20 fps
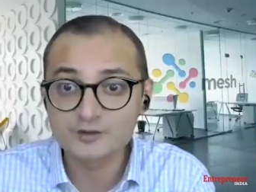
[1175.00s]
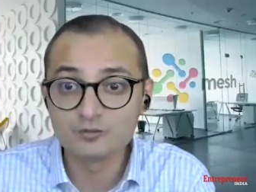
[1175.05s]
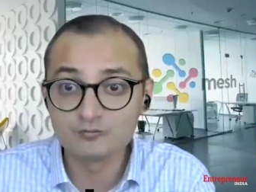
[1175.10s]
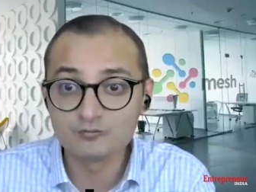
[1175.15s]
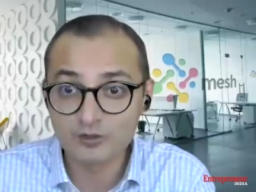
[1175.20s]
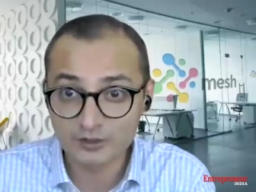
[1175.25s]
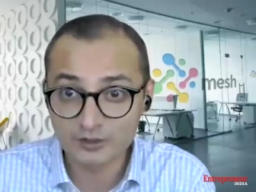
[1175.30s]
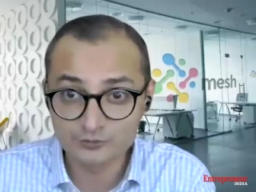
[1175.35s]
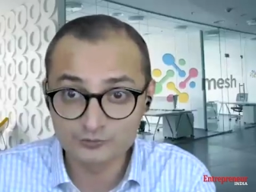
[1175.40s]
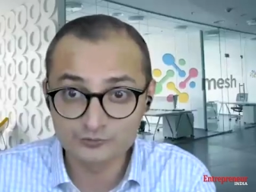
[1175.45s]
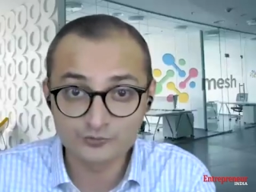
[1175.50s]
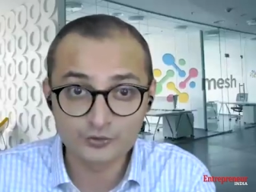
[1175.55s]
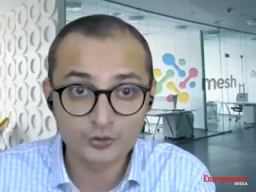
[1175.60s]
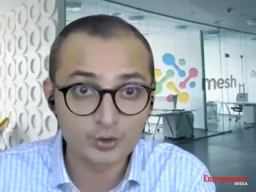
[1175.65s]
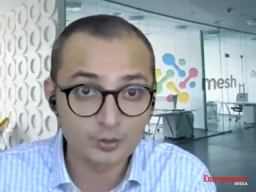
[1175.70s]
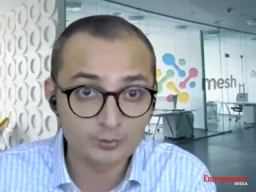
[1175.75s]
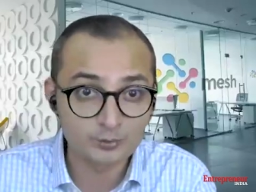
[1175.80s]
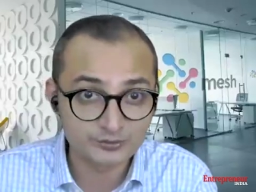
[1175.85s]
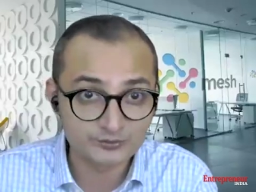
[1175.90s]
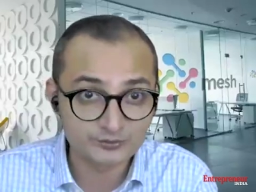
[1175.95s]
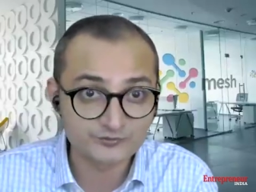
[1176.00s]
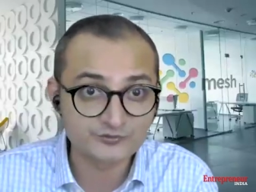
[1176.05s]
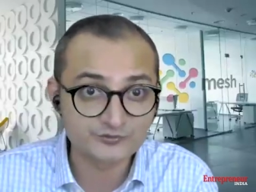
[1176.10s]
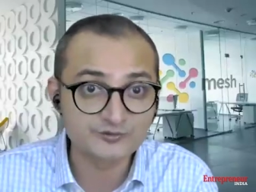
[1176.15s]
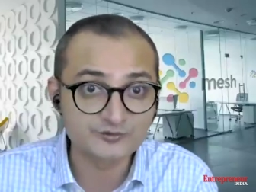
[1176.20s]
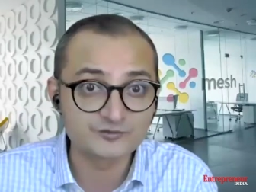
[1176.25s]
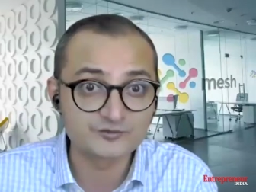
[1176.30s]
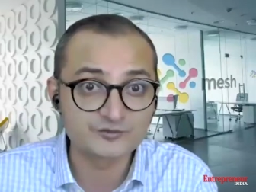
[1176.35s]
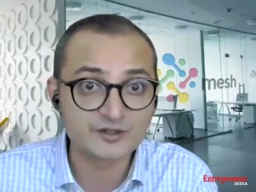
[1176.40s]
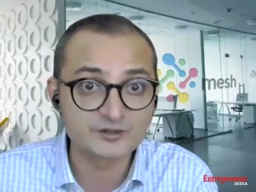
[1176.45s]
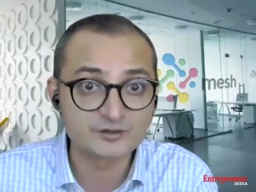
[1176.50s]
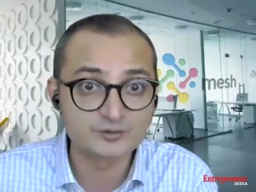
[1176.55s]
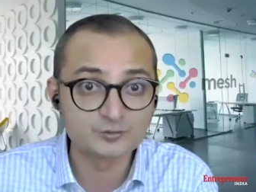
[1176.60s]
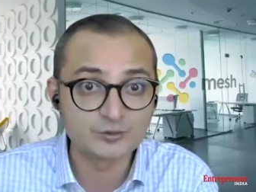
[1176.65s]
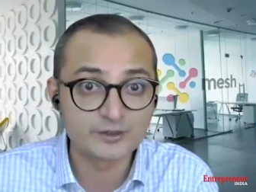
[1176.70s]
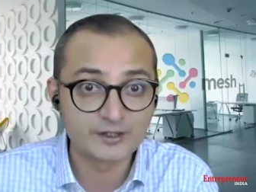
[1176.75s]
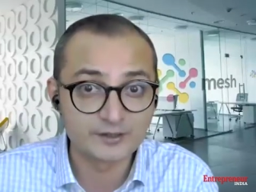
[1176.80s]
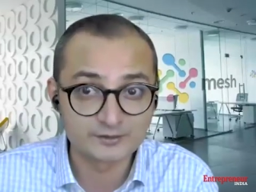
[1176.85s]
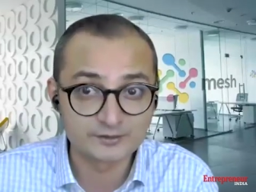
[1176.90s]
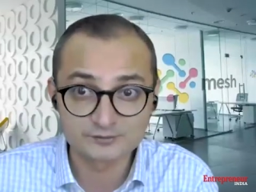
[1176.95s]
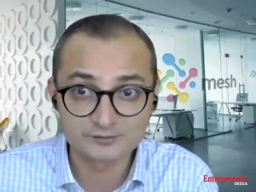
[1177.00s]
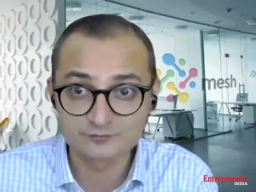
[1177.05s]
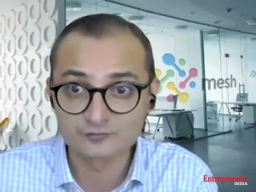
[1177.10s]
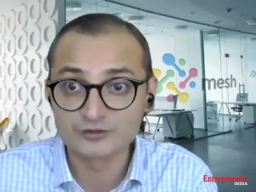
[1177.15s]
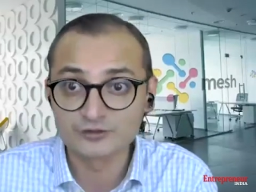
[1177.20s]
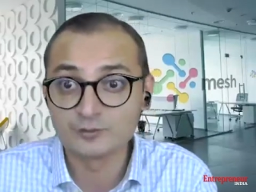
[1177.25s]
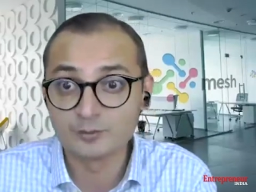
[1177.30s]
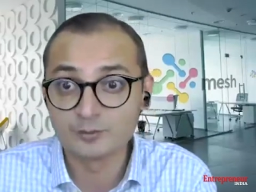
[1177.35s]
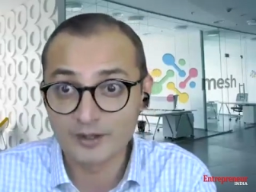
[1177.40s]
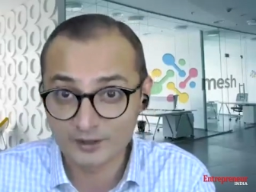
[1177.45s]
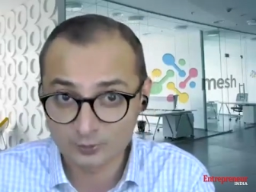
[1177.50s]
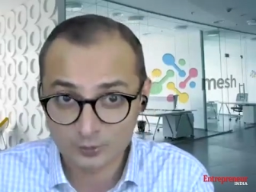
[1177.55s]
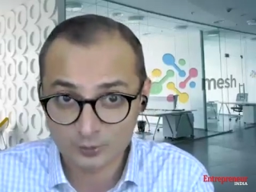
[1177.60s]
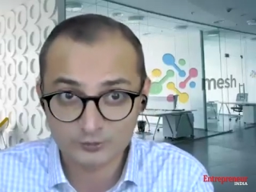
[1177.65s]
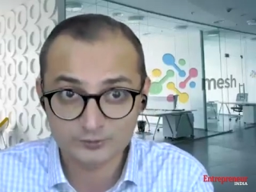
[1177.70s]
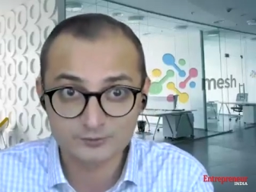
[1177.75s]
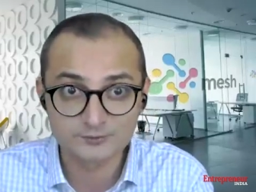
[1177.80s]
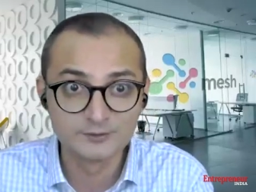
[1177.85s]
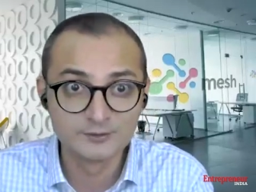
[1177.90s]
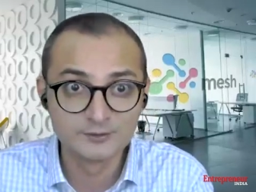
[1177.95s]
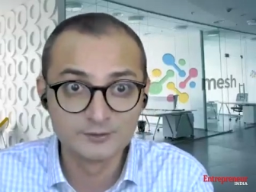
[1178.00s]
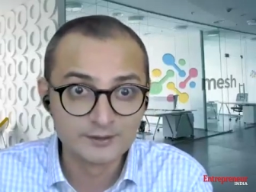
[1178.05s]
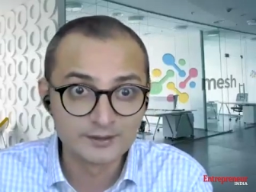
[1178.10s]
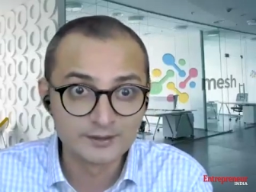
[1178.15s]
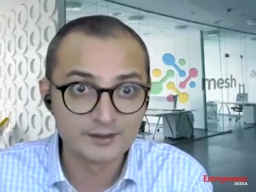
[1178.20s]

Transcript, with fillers: let's say, your values or competencies that you get feedback on.